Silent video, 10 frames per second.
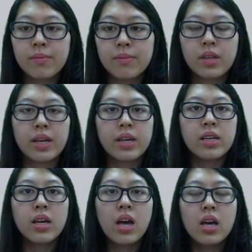
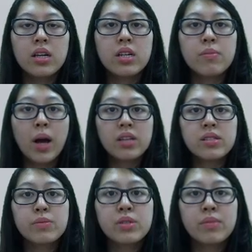Okay, now
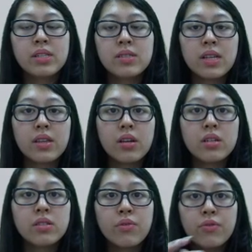possible means that there
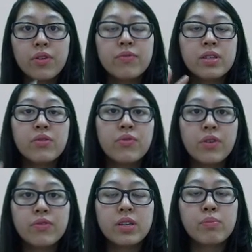is a
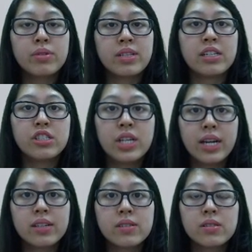50-50%
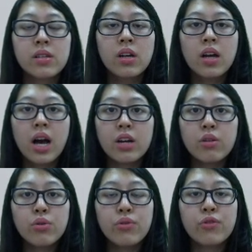chance. I
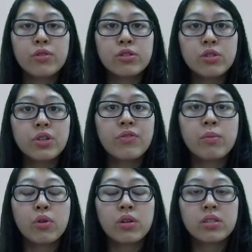don't know for sure if
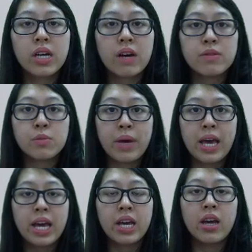I'm going to have to
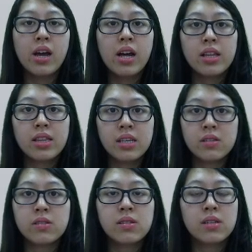pay
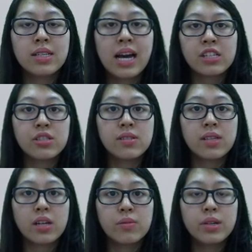this cash in
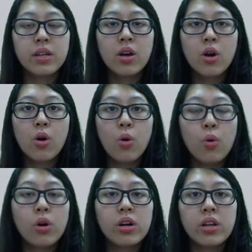settlement,
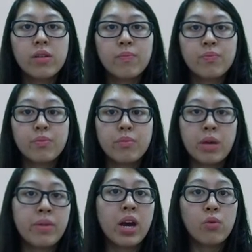or
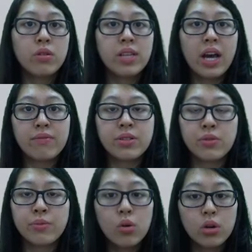maybe I won't have
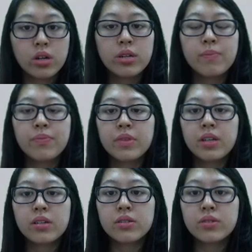to. Or
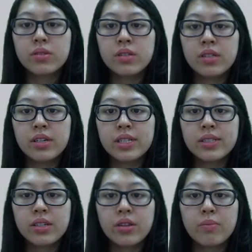there is
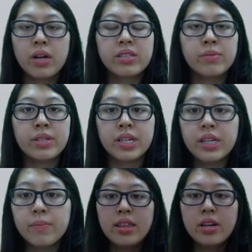another
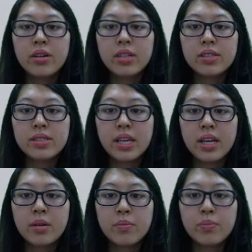possibility. There is
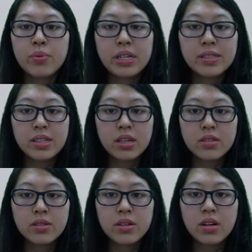a
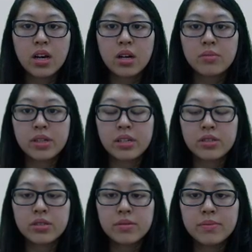present
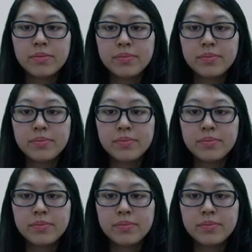obligation.